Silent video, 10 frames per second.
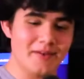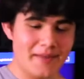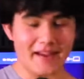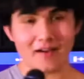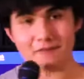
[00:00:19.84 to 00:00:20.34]
we
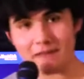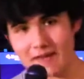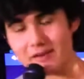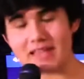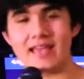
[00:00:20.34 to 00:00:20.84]
make our
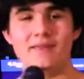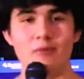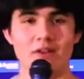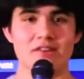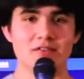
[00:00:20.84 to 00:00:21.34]
favorite game
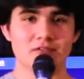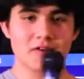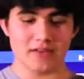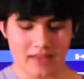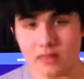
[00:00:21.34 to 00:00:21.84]

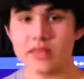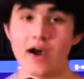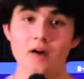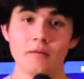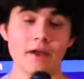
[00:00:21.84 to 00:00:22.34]
voice-controlled.
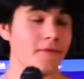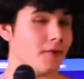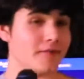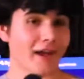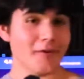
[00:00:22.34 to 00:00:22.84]
Now, my
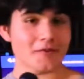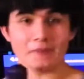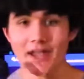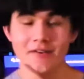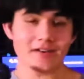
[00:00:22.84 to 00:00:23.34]
first thought was
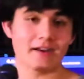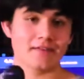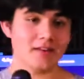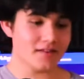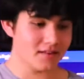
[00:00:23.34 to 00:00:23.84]

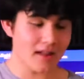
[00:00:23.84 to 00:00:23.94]
Minecraft, because